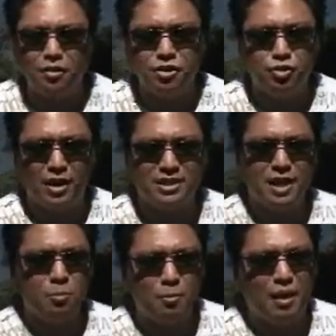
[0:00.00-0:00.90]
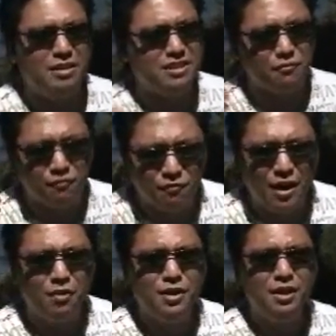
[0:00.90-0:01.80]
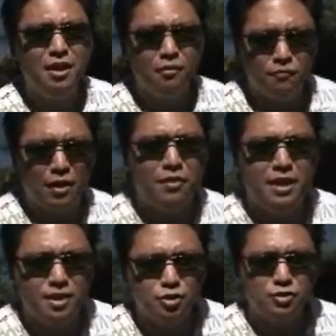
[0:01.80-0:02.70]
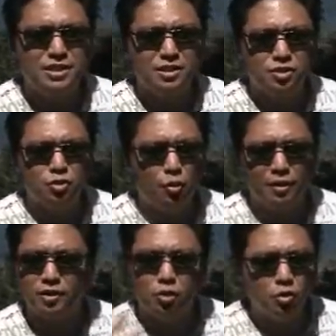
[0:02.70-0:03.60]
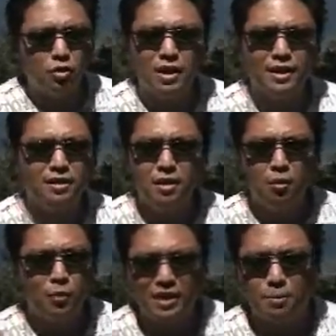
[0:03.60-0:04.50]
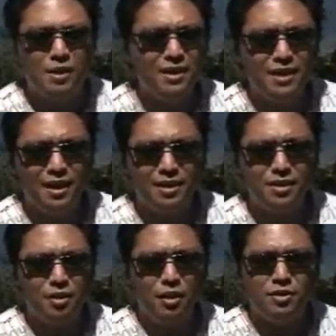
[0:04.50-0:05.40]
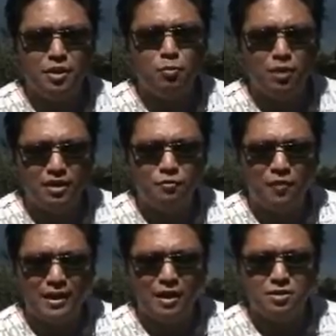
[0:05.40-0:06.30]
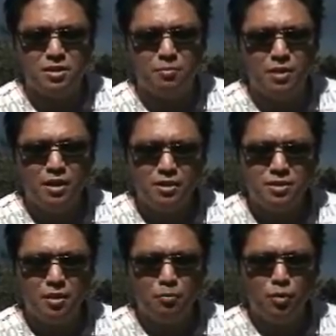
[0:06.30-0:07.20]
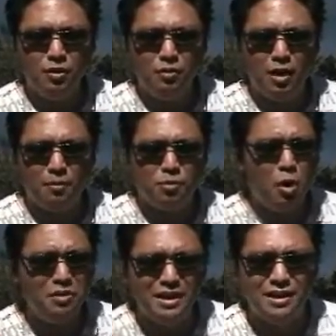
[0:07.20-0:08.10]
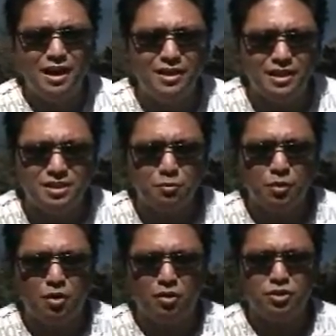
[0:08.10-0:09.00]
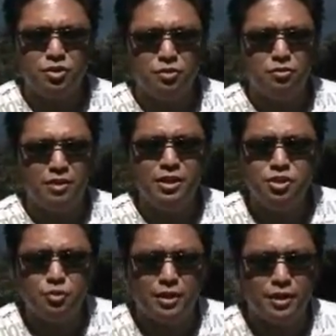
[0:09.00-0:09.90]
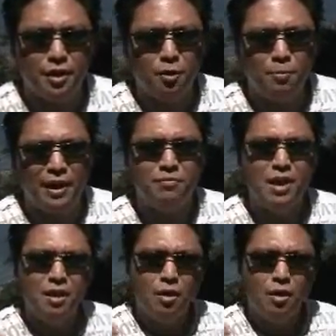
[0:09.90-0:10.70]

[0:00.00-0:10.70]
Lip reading: Alcatraz came about. It's a very, very interesting story. Google it, Wikipedia it, and you can really find out some real golden nuggets in regards to history, But